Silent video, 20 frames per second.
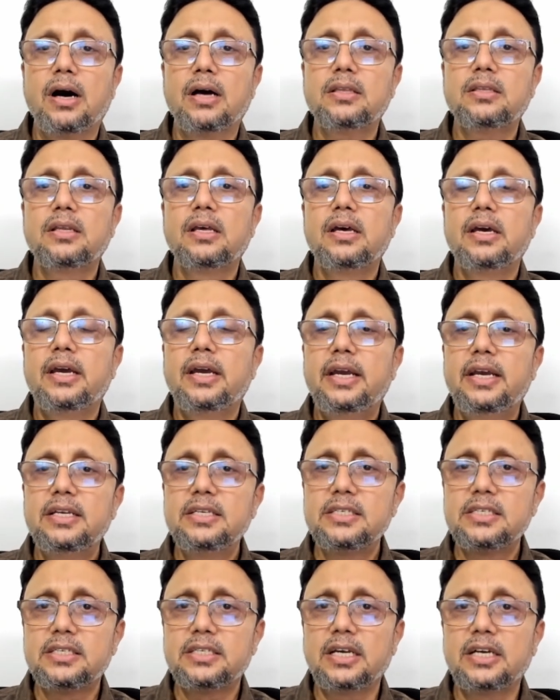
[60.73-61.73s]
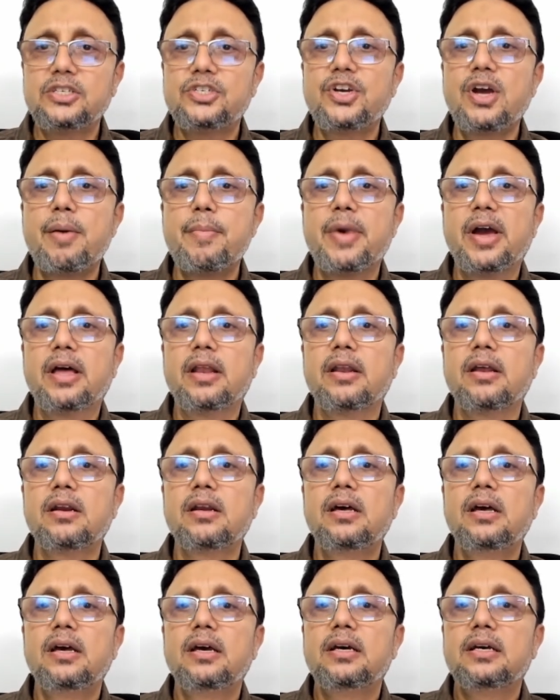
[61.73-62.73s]
path in such a
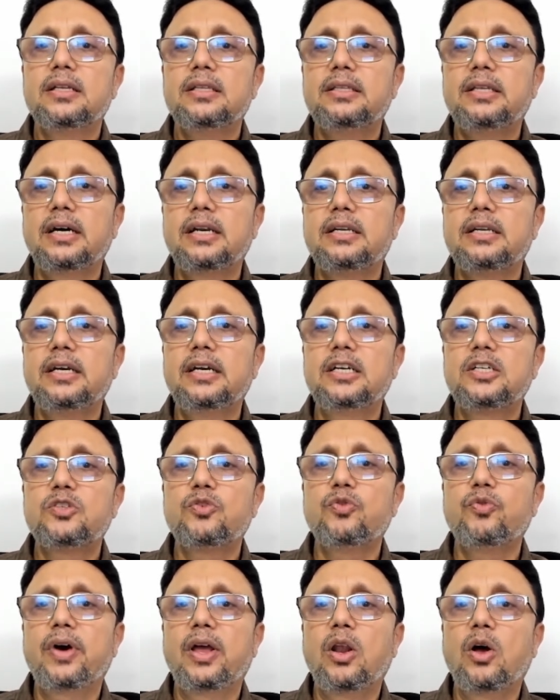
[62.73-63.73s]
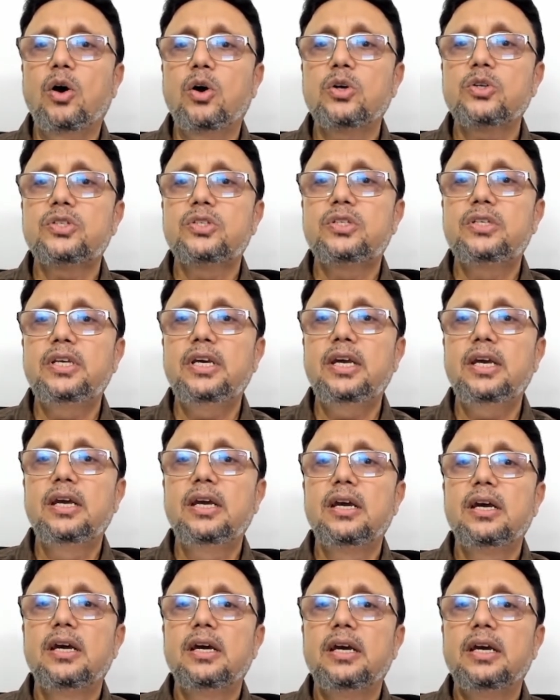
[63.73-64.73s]
manner that its
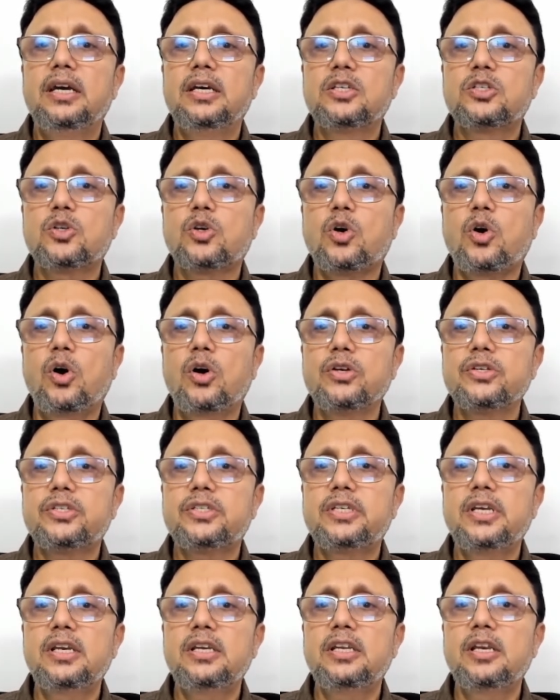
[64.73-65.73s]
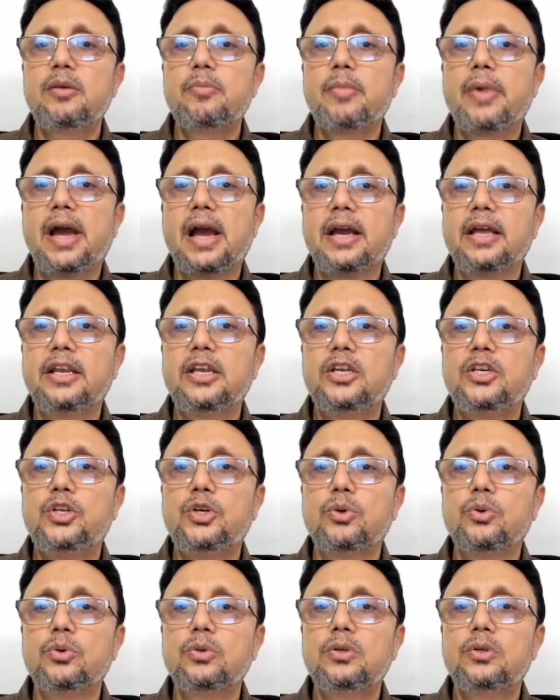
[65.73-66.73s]
velocity is constant in
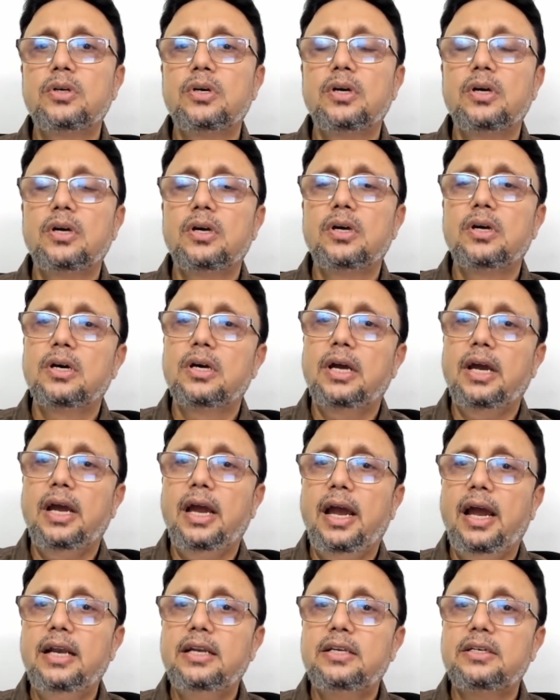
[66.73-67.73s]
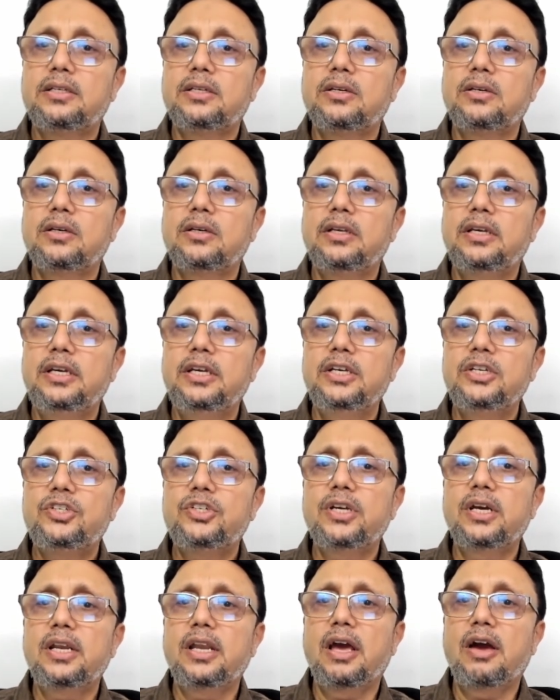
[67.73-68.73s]
magnitude at
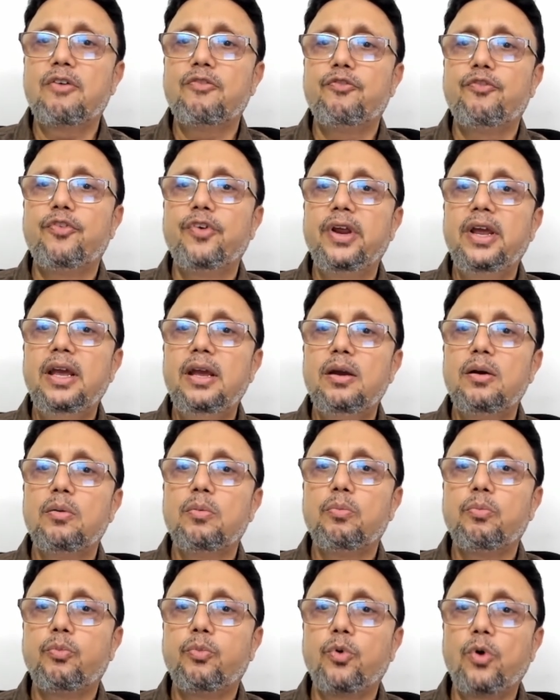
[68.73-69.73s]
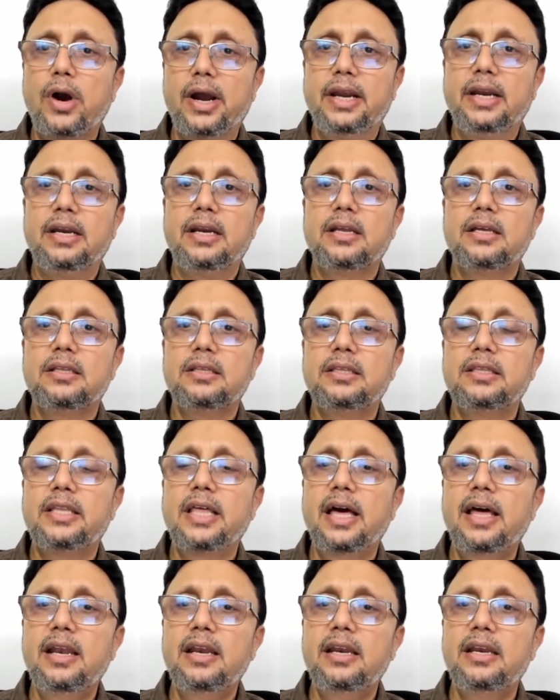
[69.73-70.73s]
each and every point,
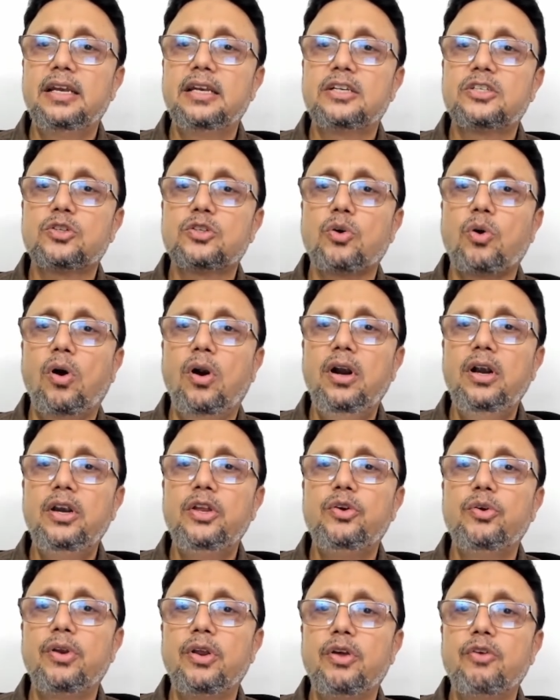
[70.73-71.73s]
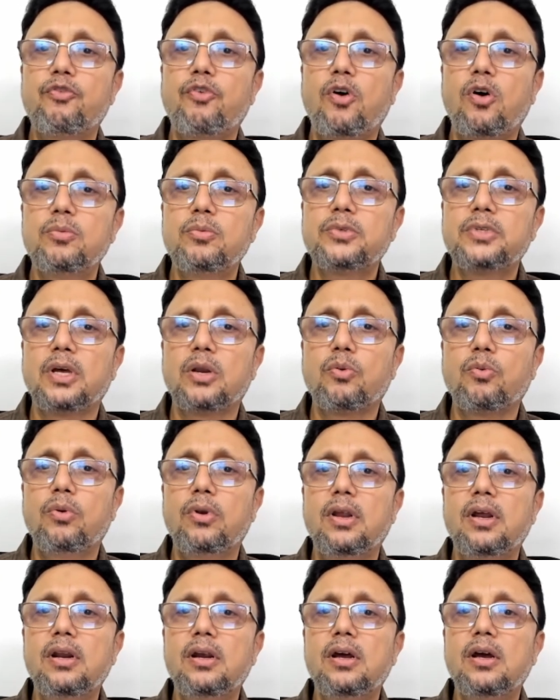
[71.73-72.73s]
then it's called uniform
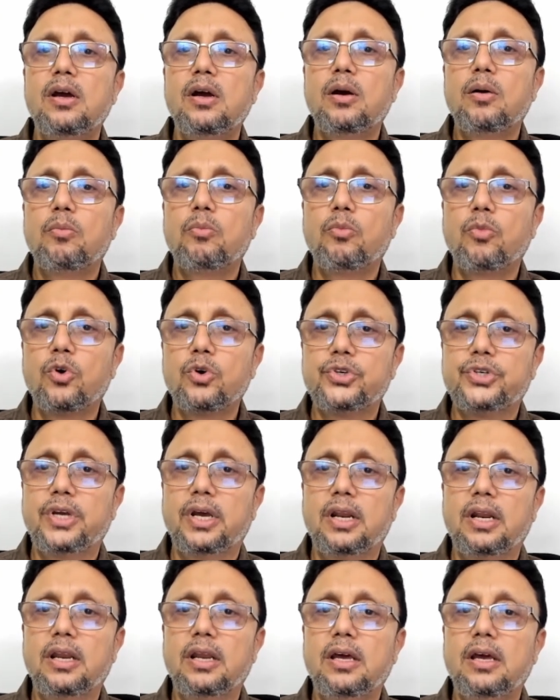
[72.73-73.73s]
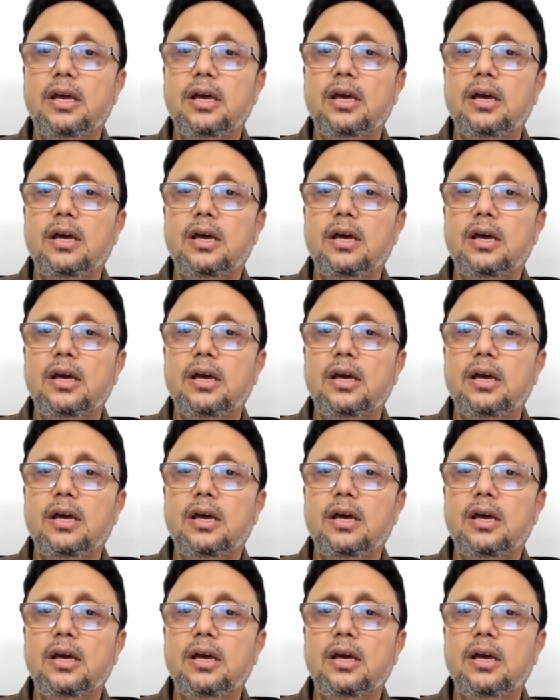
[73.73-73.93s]
circular motion.